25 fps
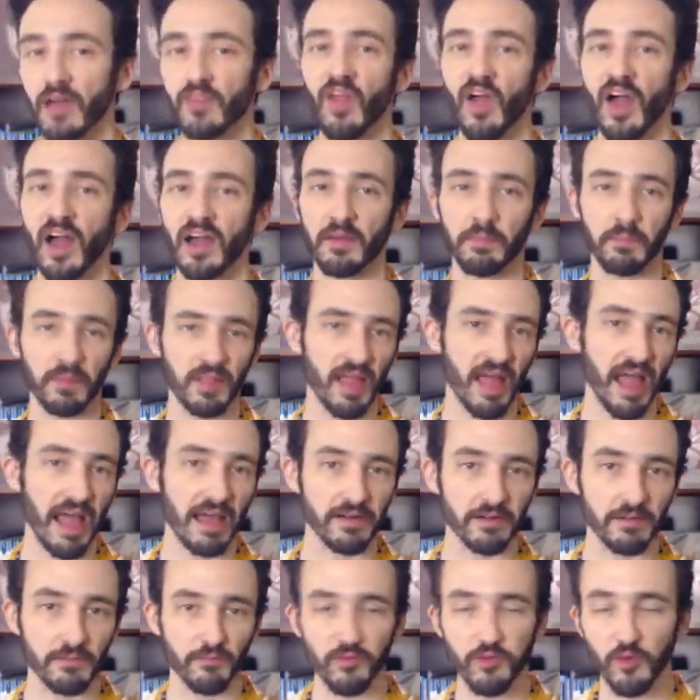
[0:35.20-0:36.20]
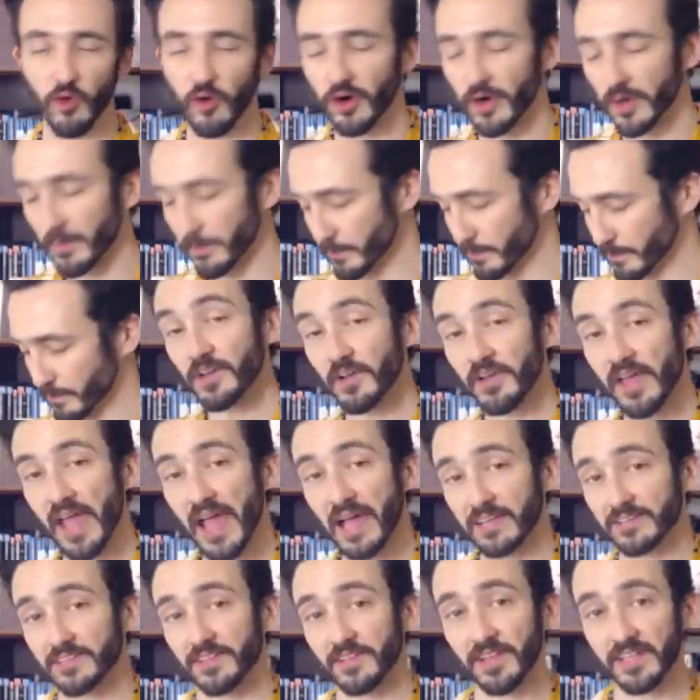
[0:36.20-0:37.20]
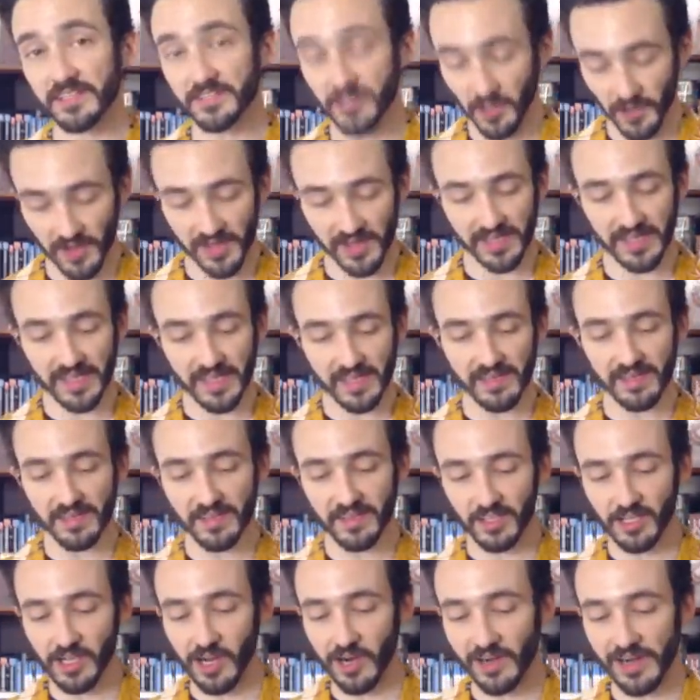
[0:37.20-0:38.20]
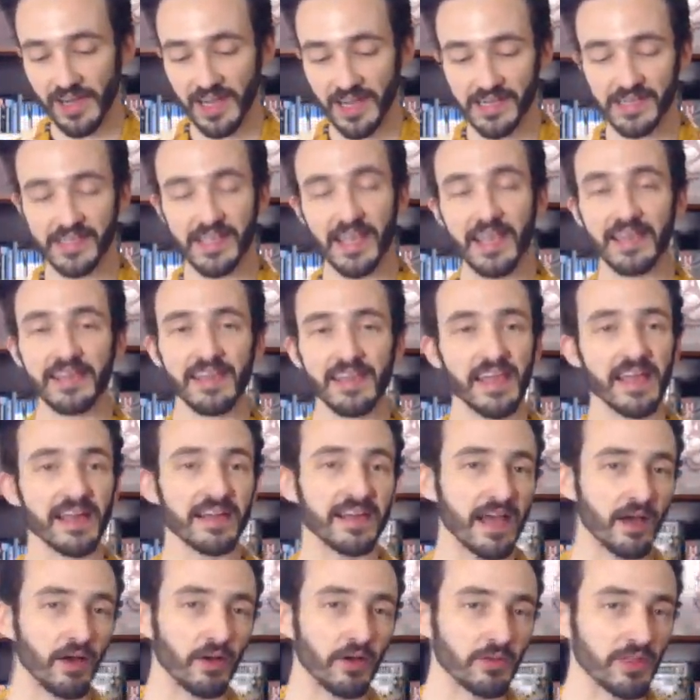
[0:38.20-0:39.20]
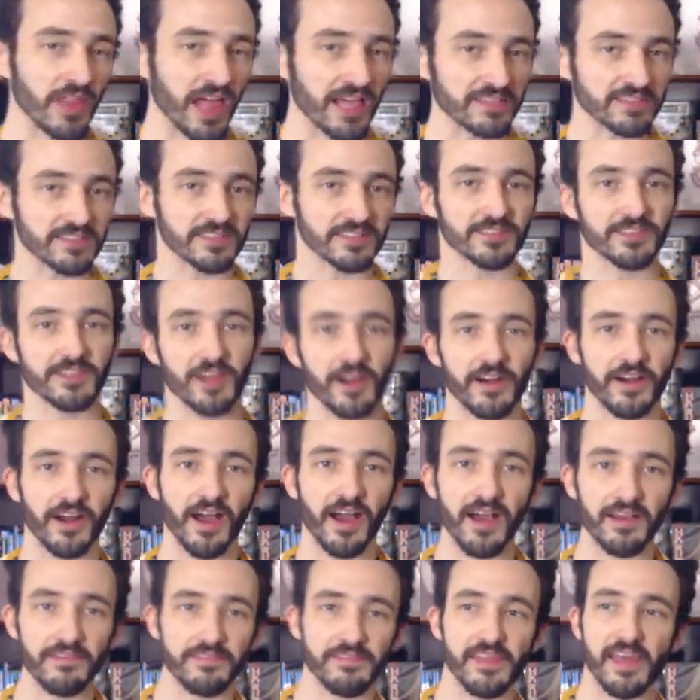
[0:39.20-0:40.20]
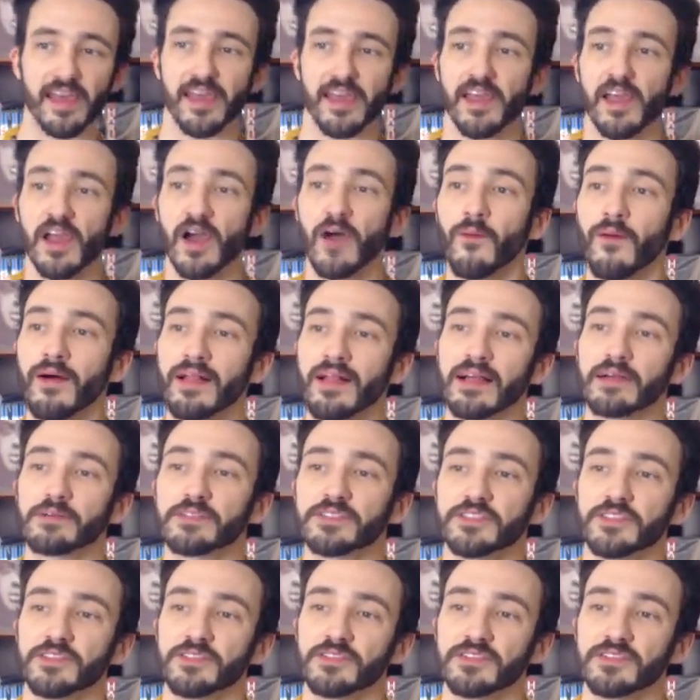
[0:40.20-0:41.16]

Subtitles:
unlock platinum for them. So yeah, so let's go ahead and get into the Kar98k. Now I would like to start off that while I was